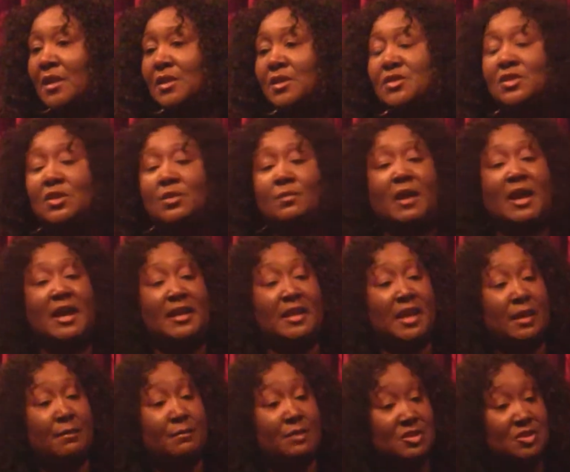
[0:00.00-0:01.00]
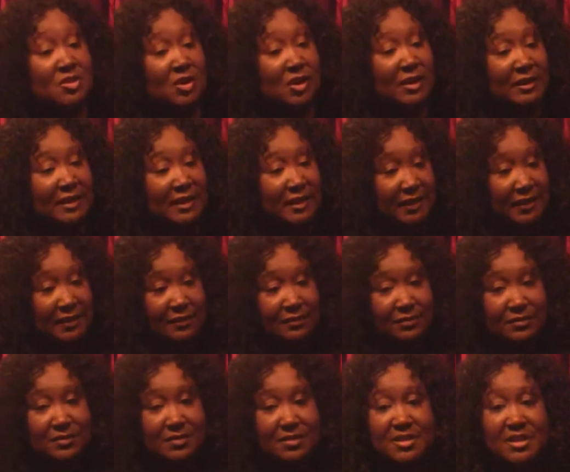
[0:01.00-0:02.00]
So my name is Darlene
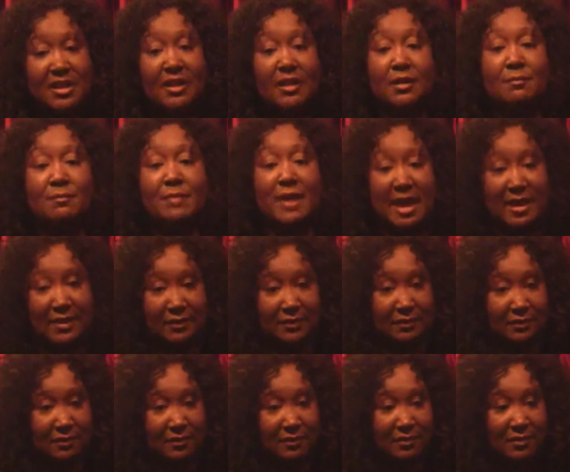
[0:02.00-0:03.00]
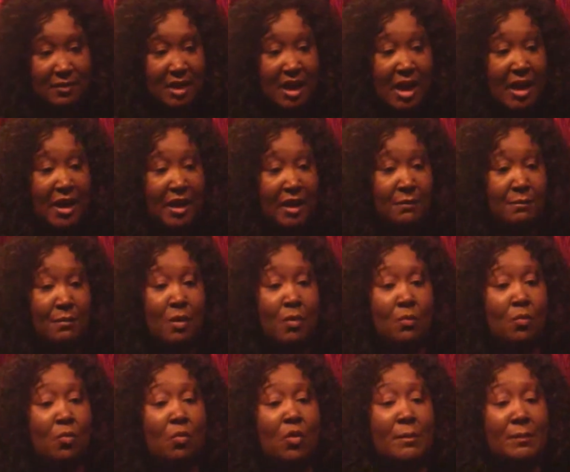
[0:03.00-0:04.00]
Tina Batten. I am a
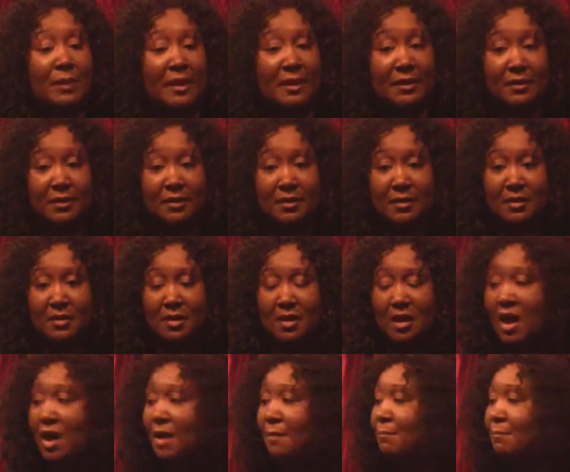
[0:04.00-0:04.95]
woman, a